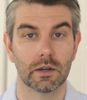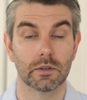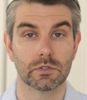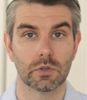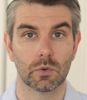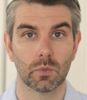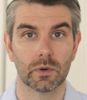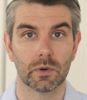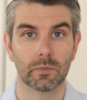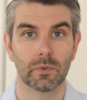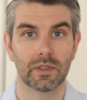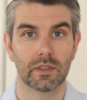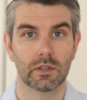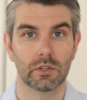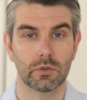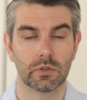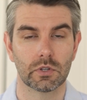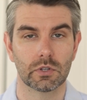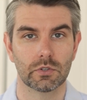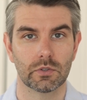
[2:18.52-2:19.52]
So one way
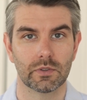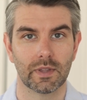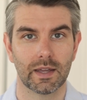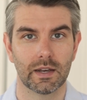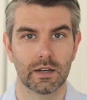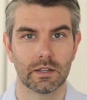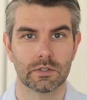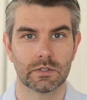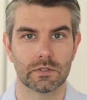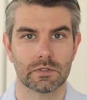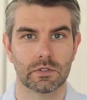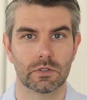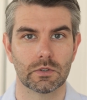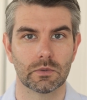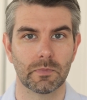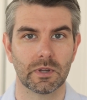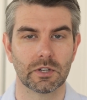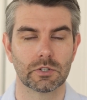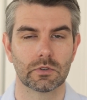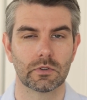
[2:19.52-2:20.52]
that you can do that is
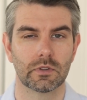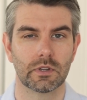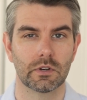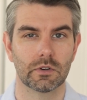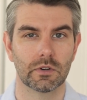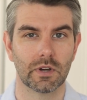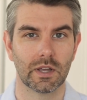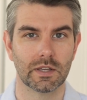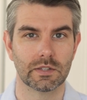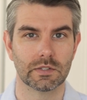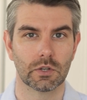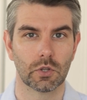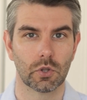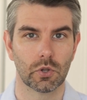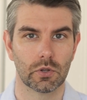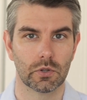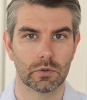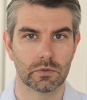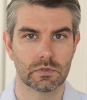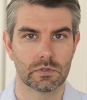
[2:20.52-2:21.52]
to make sure that you're nice and
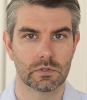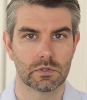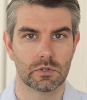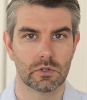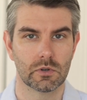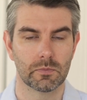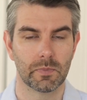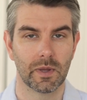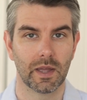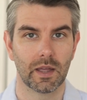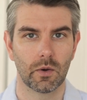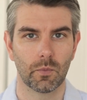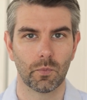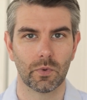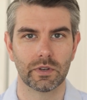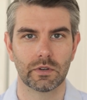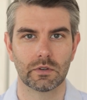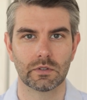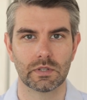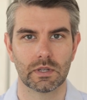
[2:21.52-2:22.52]
close to your pet
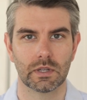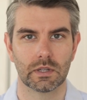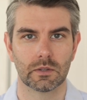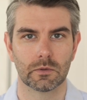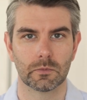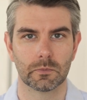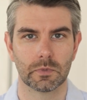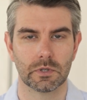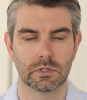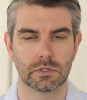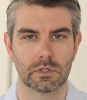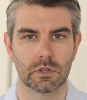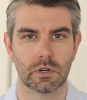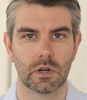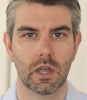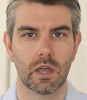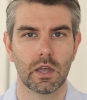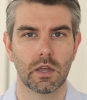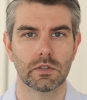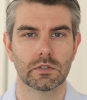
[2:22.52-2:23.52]
when you're taking a
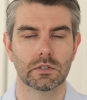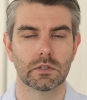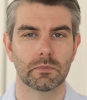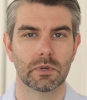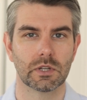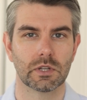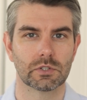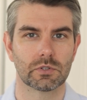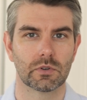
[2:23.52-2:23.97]
picture to make